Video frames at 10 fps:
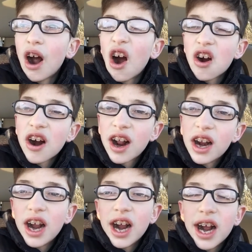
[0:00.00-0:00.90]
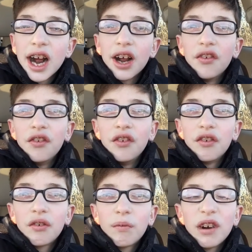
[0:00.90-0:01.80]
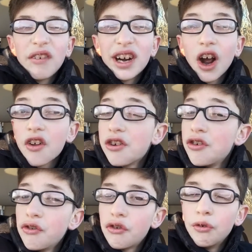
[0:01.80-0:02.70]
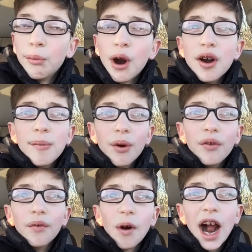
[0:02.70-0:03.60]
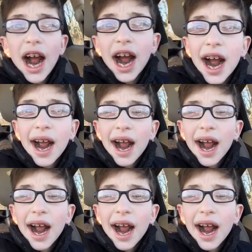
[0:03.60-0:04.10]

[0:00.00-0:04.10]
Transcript: unclear and very unusual moment where